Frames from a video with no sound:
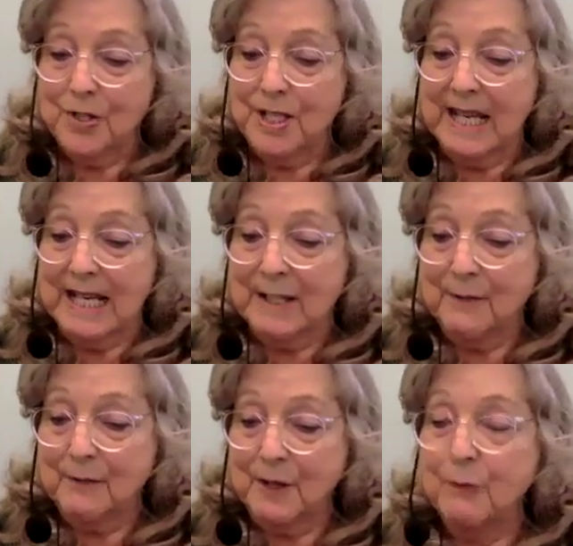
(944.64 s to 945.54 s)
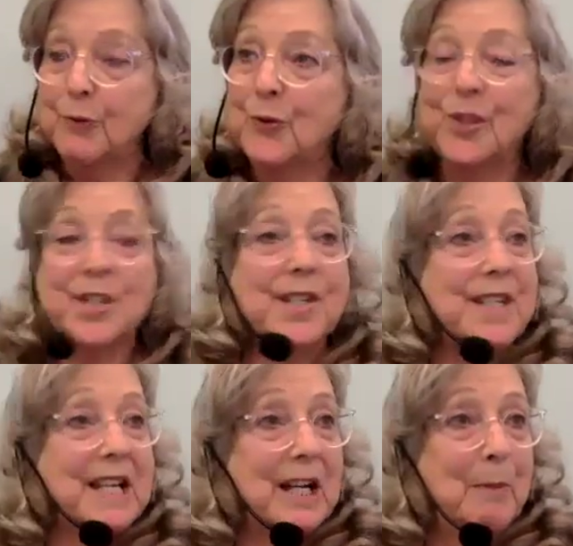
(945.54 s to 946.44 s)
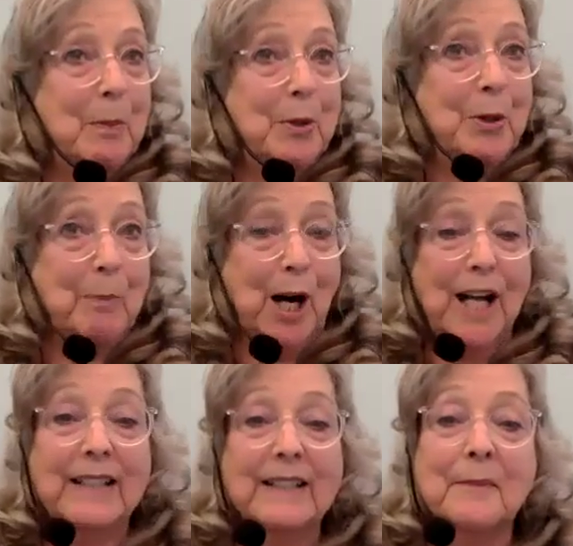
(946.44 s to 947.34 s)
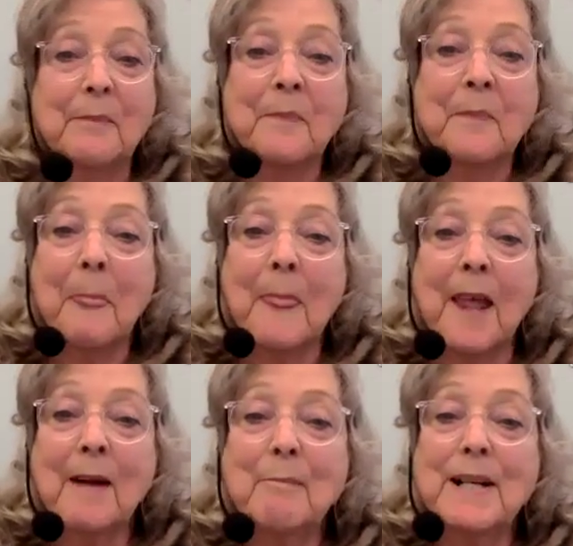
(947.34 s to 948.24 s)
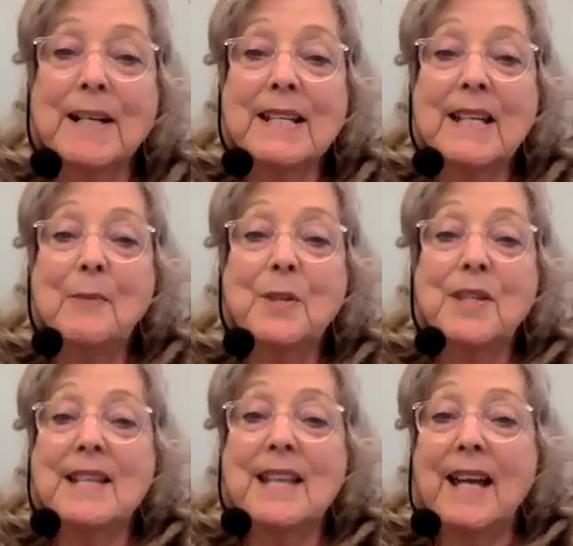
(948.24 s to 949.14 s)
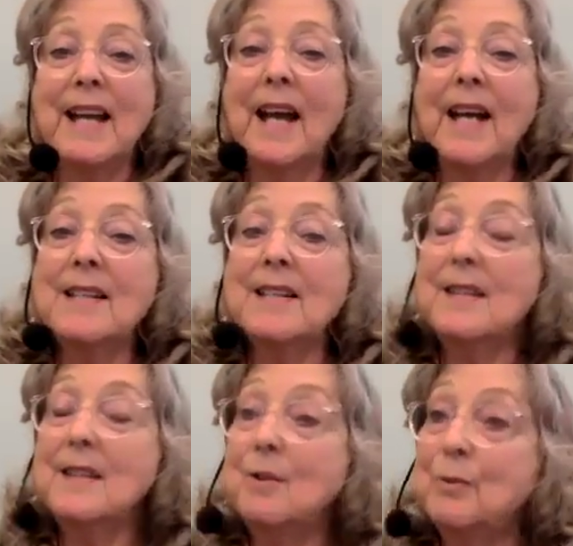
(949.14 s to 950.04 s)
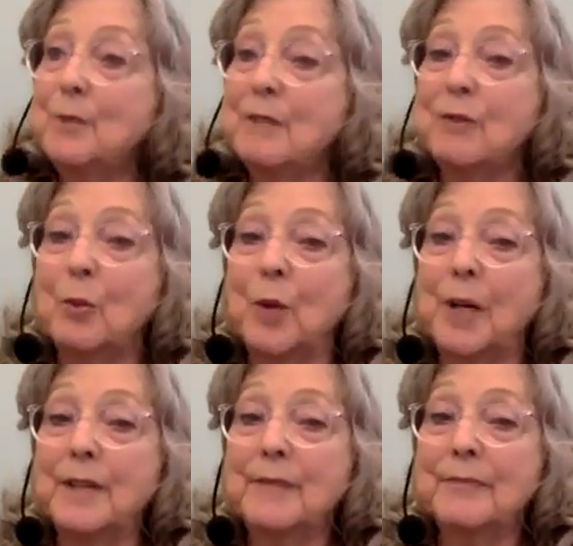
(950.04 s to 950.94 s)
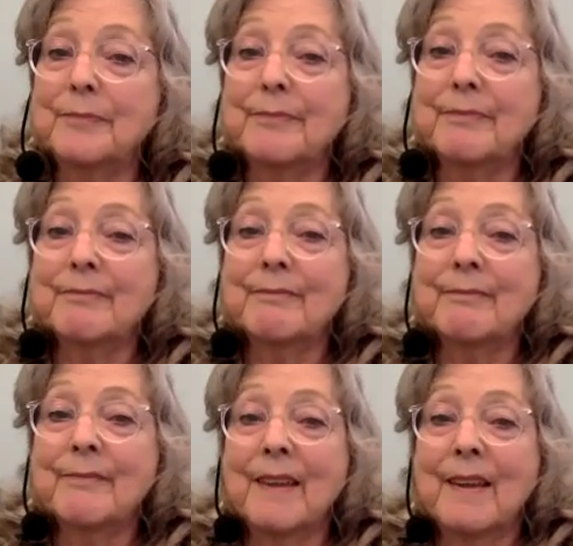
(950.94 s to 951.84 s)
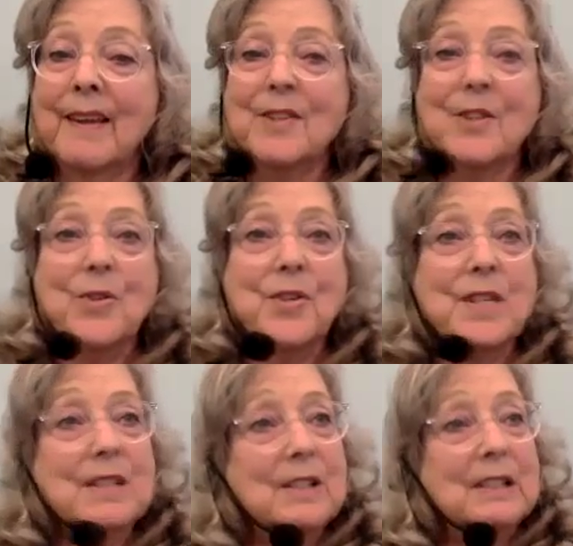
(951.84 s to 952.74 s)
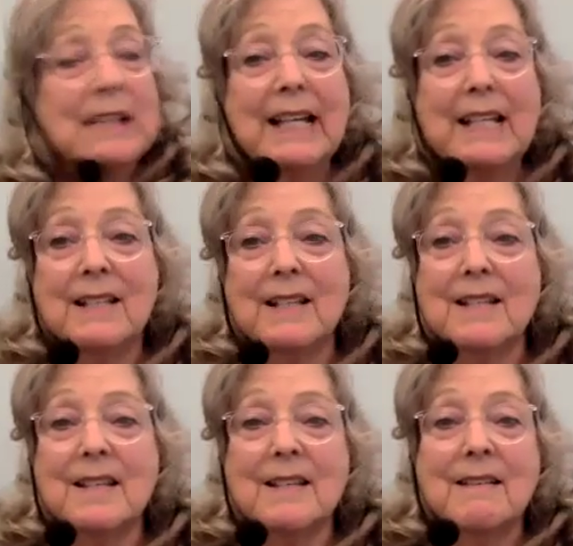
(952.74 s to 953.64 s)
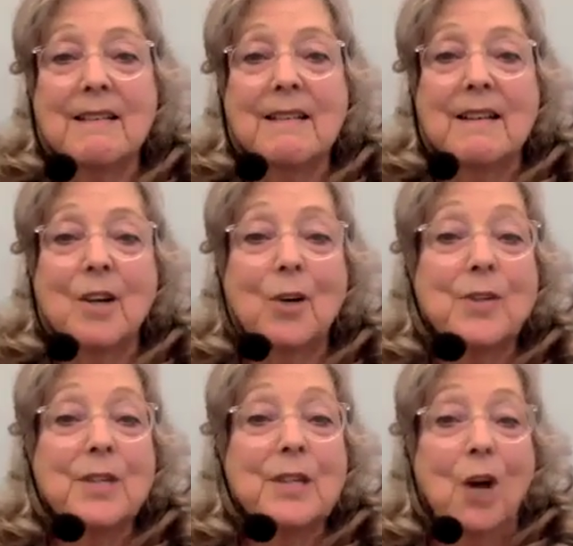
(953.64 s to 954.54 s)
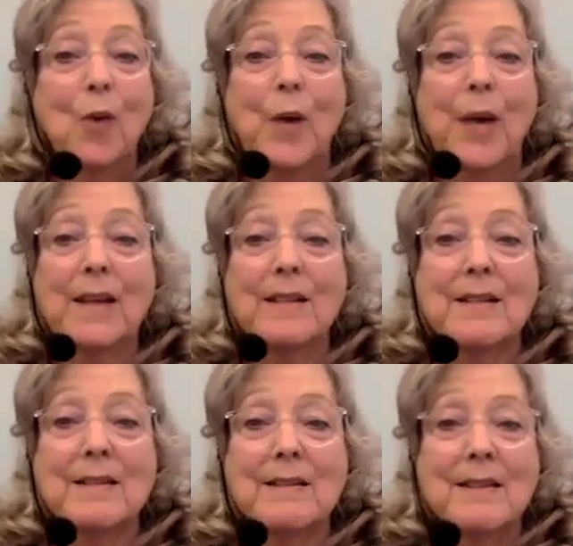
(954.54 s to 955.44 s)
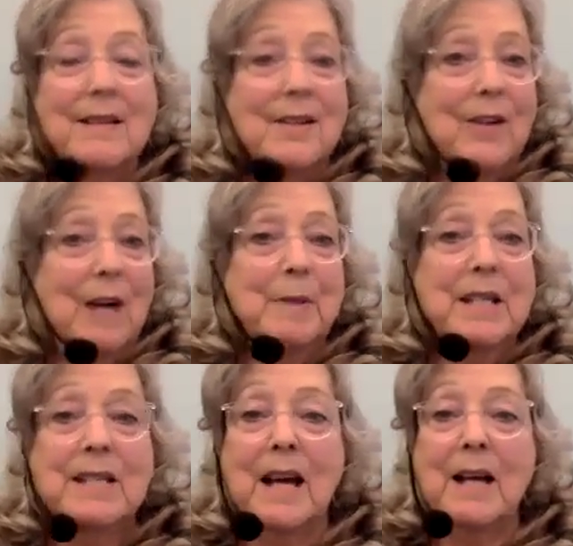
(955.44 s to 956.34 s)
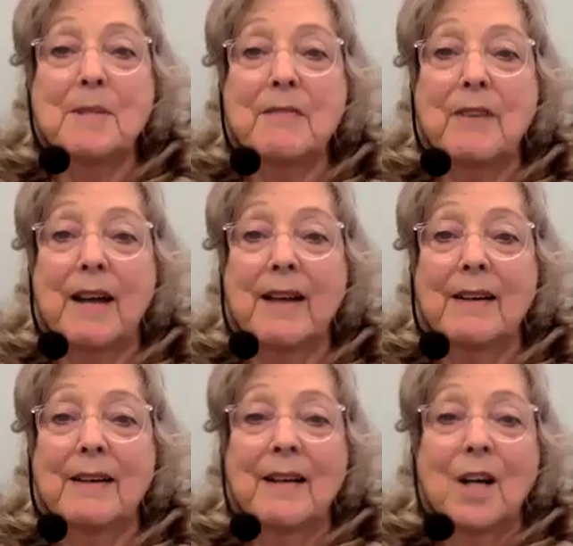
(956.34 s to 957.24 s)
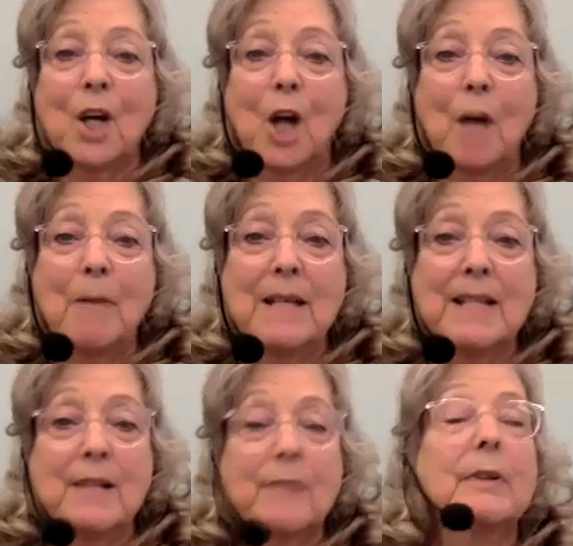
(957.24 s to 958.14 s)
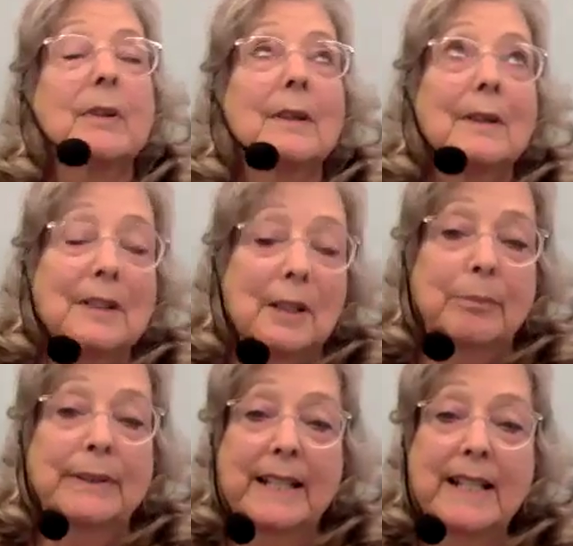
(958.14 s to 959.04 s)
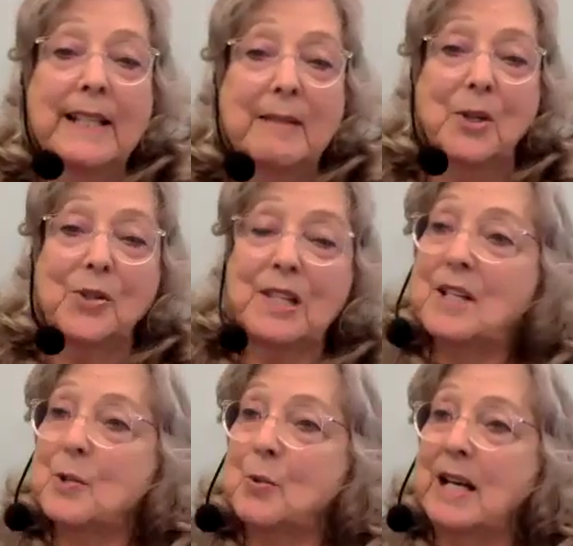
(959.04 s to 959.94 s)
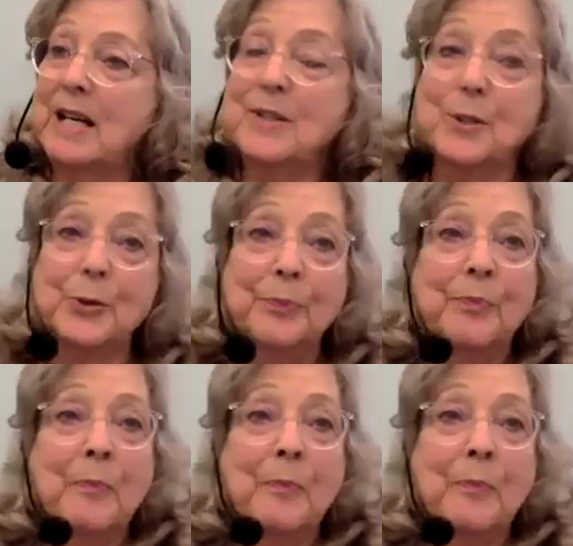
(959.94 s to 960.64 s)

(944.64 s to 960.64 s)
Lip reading: the negative evil forces that come up in the mind. But he would say, "I see you, evil one." So there's a little lightness that goes a long ways. You know, how many times have I caught myself complaining, mostly is what I do,